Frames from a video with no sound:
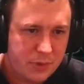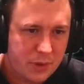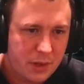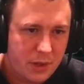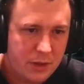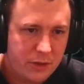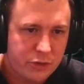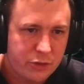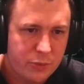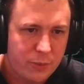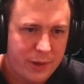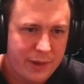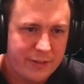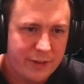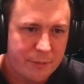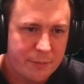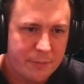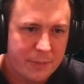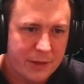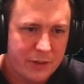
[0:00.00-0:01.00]
Squeeze I've
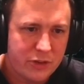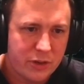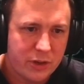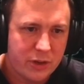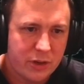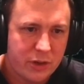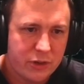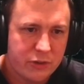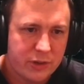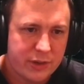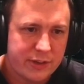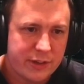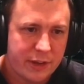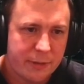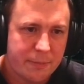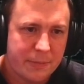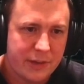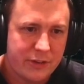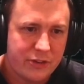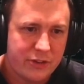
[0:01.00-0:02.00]
mentioned, Goddric I've
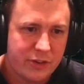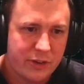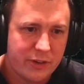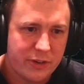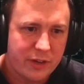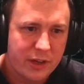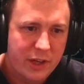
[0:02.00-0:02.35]
mentioned.